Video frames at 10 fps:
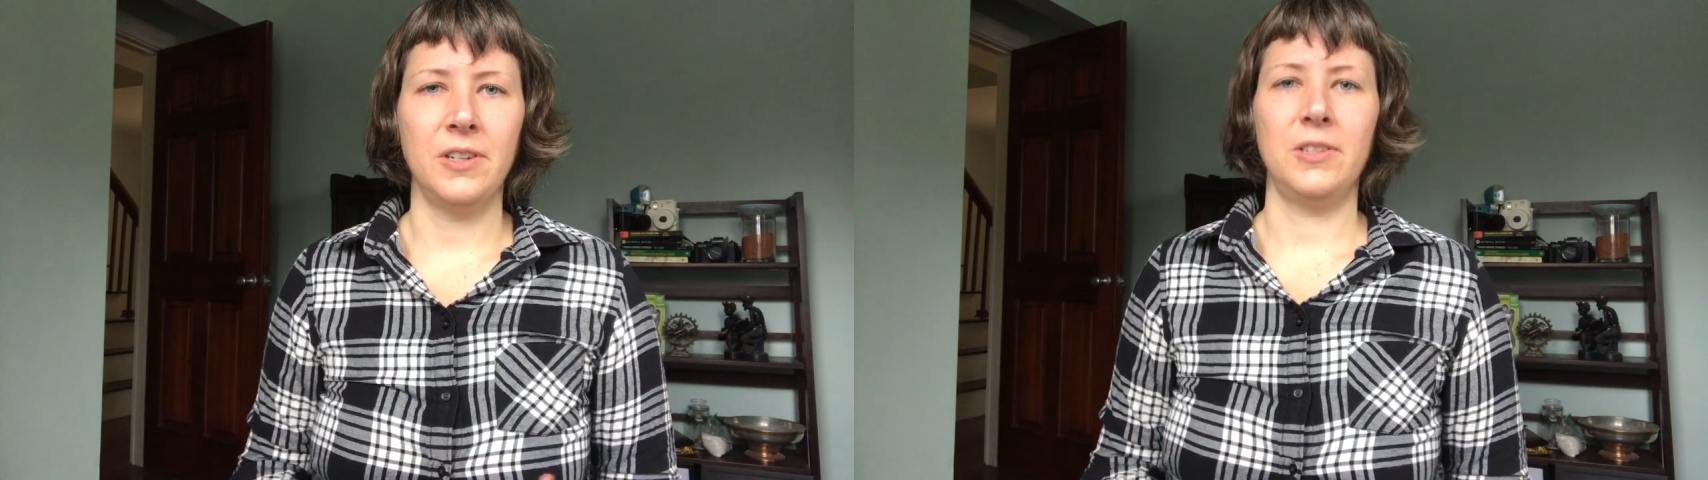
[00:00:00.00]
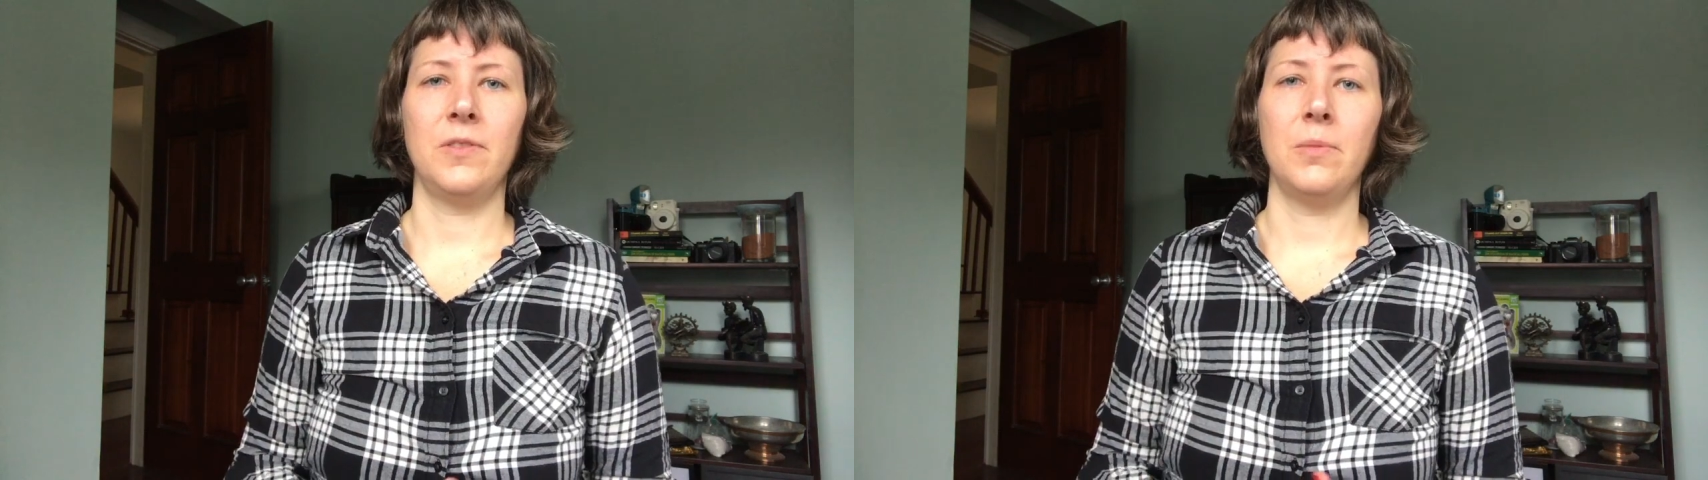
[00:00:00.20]

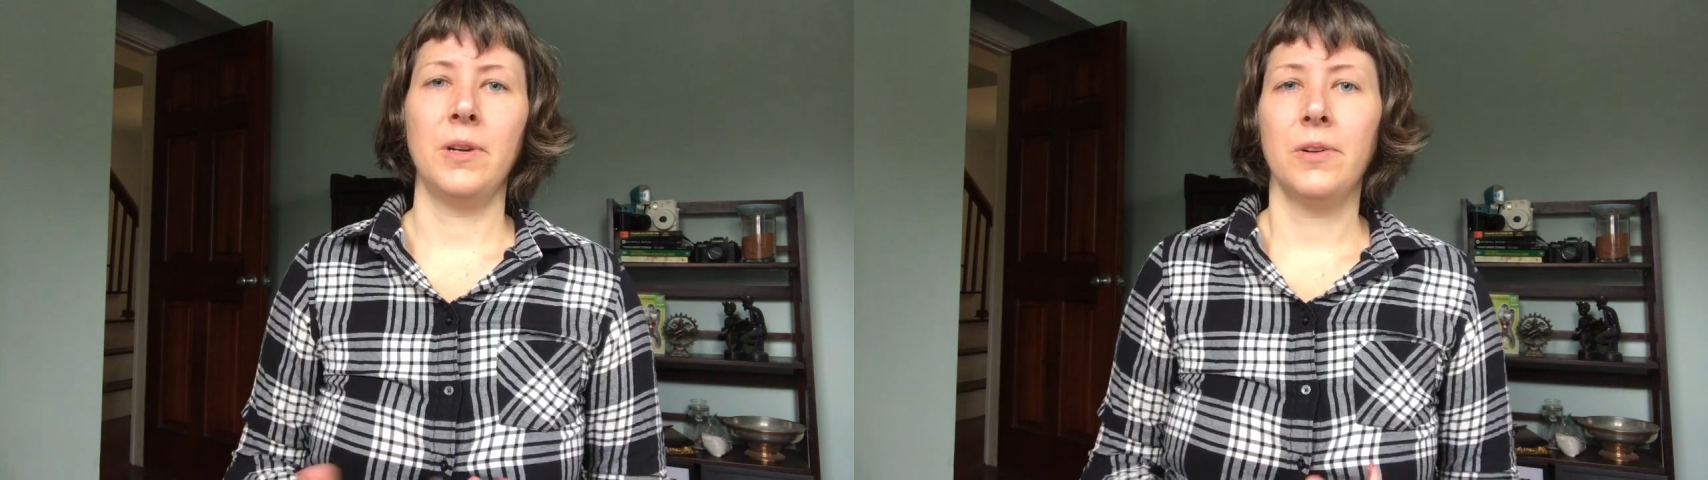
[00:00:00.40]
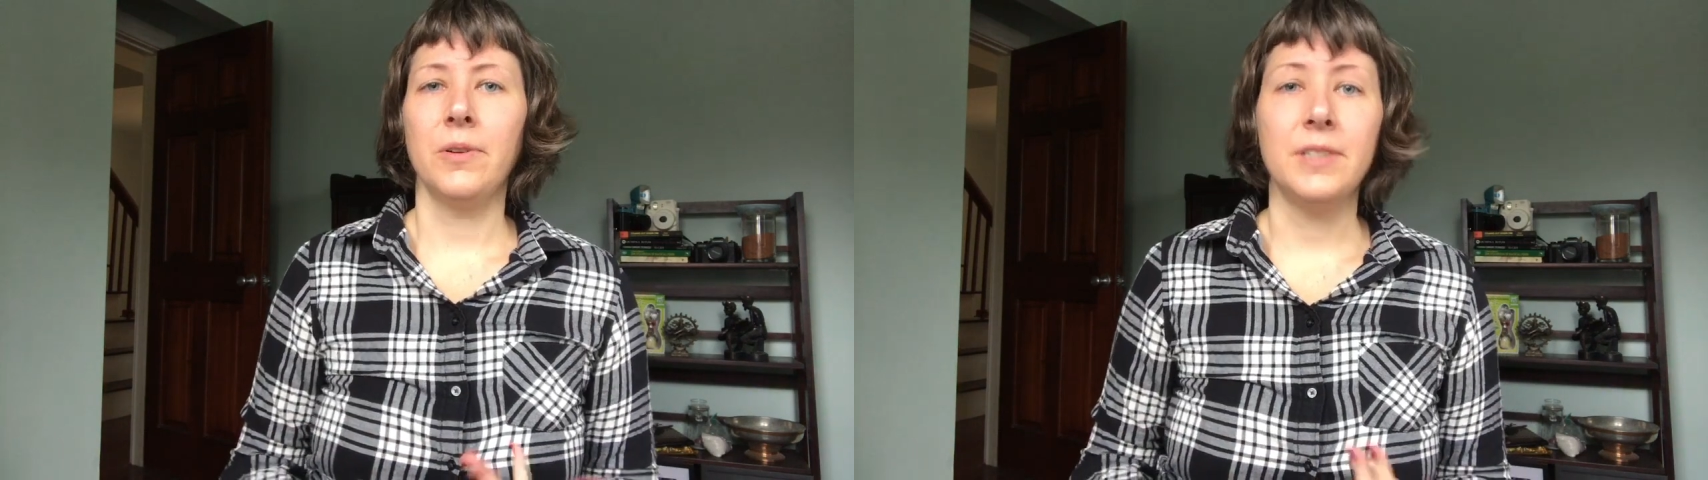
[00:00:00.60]

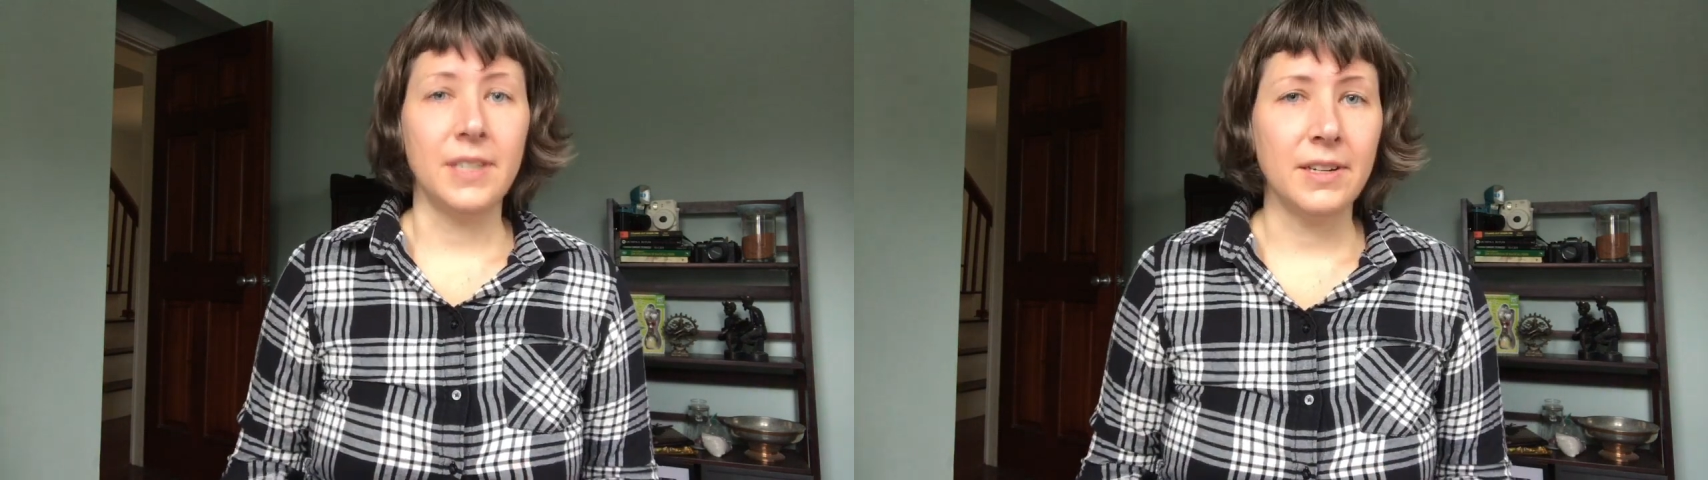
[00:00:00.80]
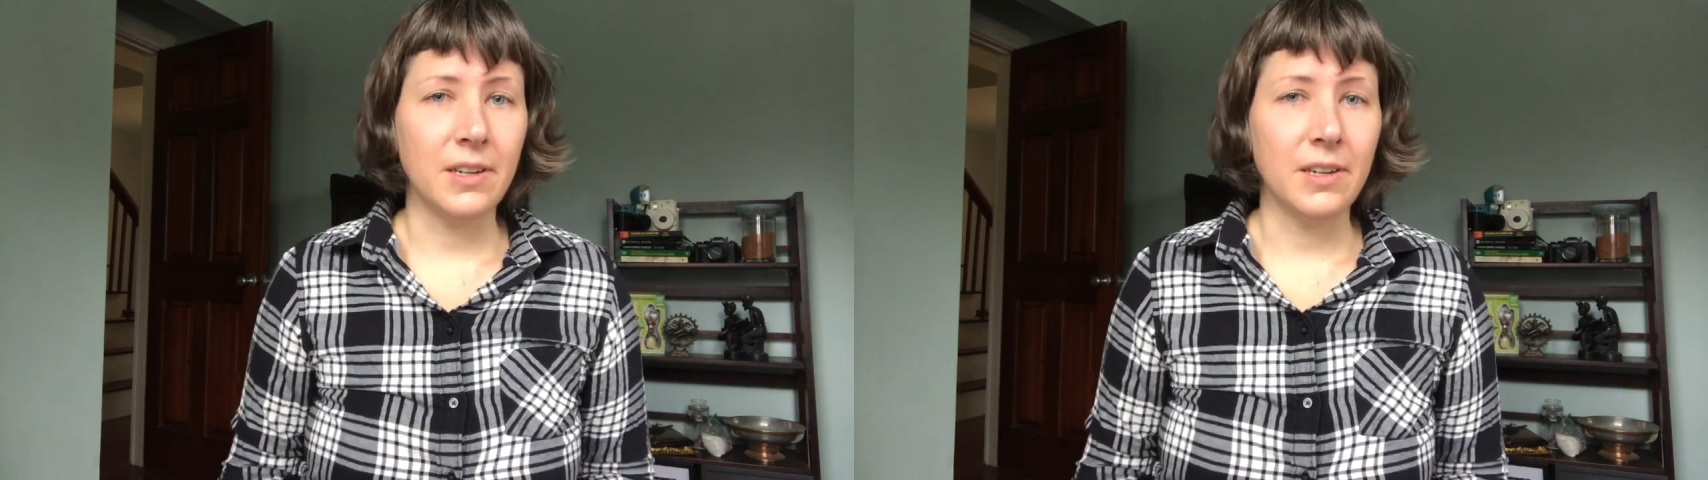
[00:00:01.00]
transphobic or did